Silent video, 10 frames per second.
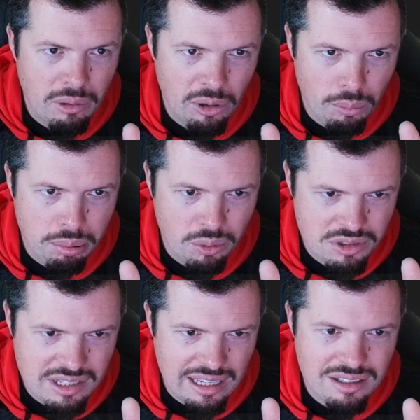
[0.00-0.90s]
little
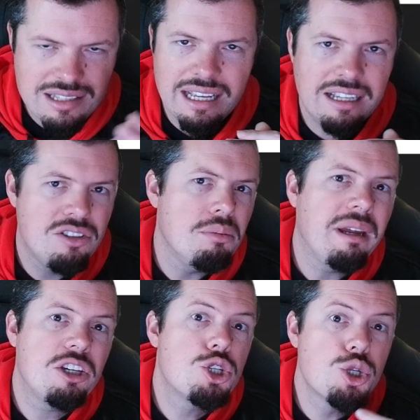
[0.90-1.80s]
ports down the side to
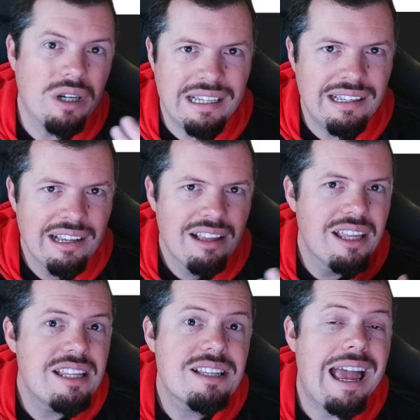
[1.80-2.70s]
make sure
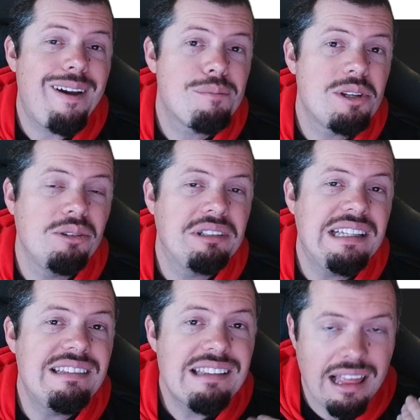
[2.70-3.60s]
that there's absolutely
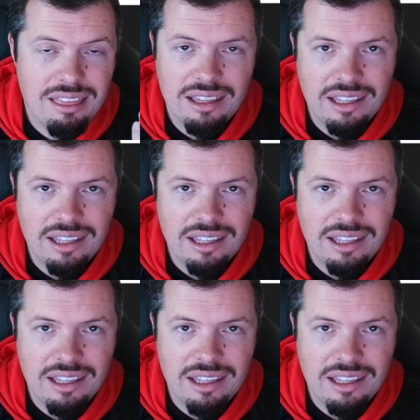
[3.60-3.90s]
nothing